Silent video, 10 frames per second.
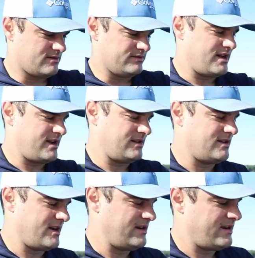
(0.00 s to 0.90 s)
or questions,
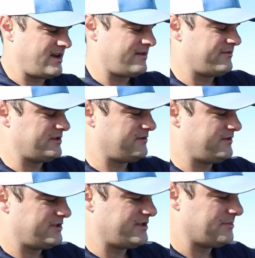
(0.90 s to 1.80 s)
post them in the
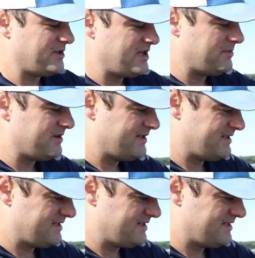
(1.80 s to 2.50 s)
comment section below,